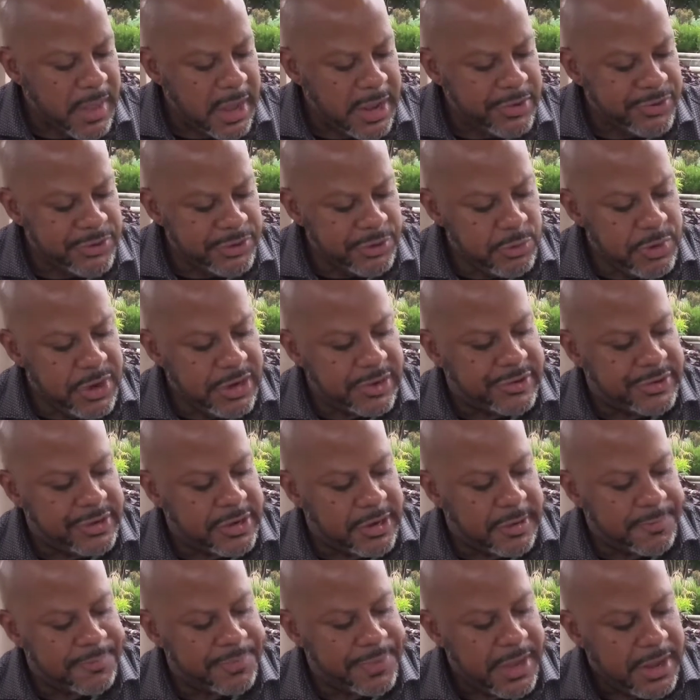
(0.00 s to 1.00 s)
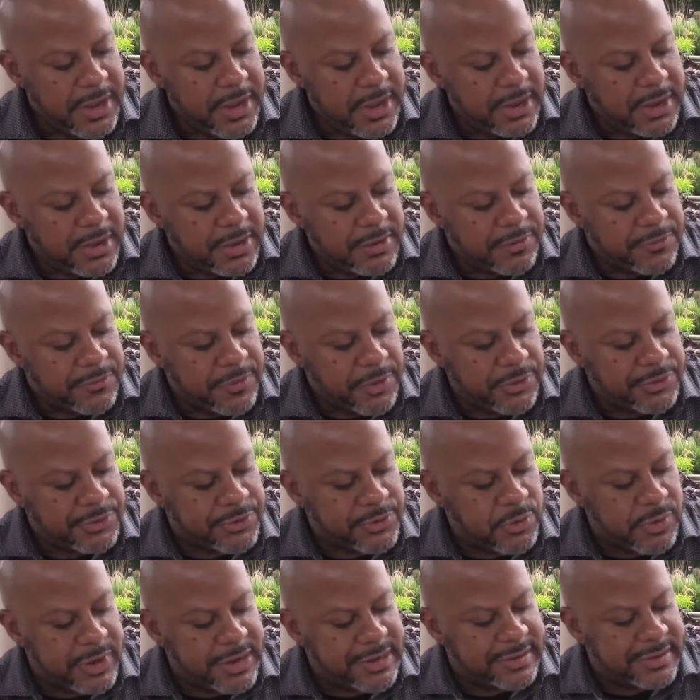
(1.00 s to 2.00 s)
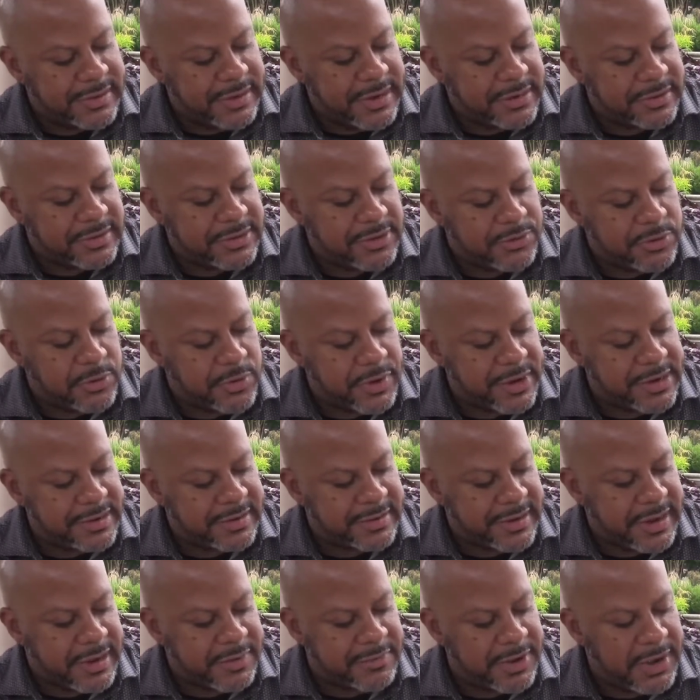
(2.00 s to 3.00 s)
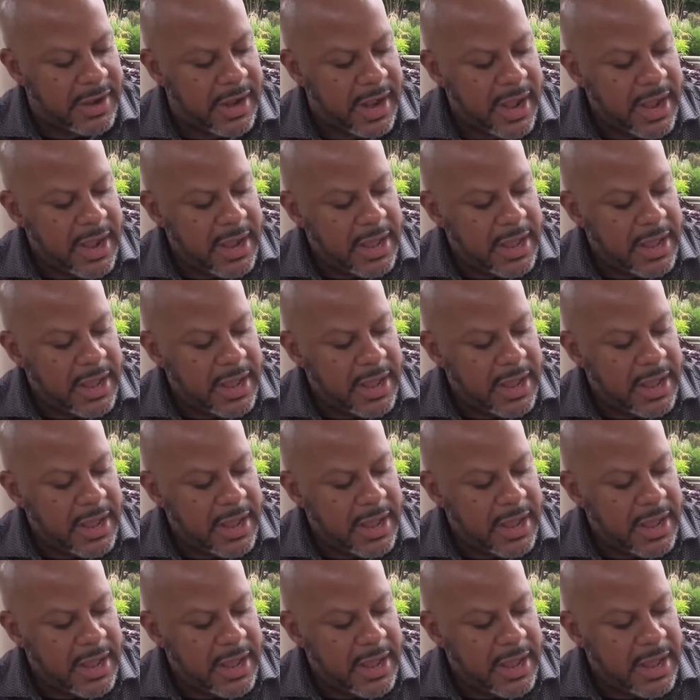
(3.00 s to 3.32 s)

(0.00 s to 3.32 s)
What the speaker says: Just want to jump to verse 26 and 27.